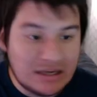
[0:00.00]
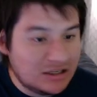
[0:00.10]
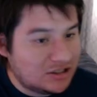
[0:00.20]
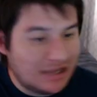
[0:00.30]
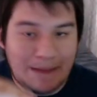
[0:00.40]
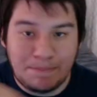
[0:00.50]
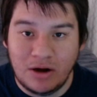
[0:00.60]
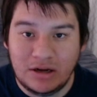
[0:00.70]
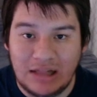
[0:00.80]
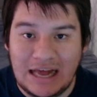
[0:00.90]
slap
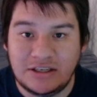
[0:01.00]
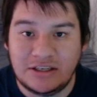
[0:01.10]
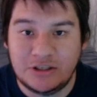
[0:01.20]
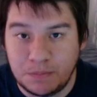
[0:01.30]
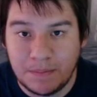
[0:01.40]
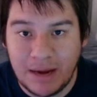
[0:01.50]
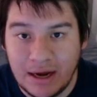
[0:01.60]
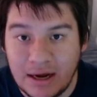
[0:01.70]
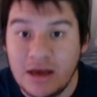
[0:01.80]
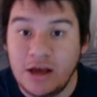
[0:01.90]
on Classic
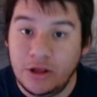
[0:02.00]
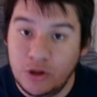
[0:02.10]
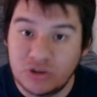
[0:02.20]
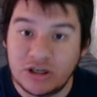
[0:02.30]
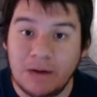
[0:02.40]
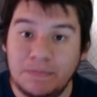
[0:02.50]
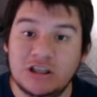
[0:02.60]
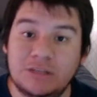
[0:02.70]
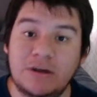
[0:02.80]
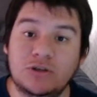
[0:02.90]
Superman, use a couple of
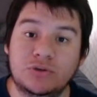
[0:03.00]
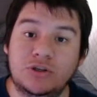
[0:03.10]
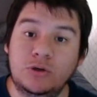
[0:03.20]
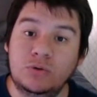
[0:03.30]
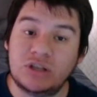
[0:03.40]
special 2s,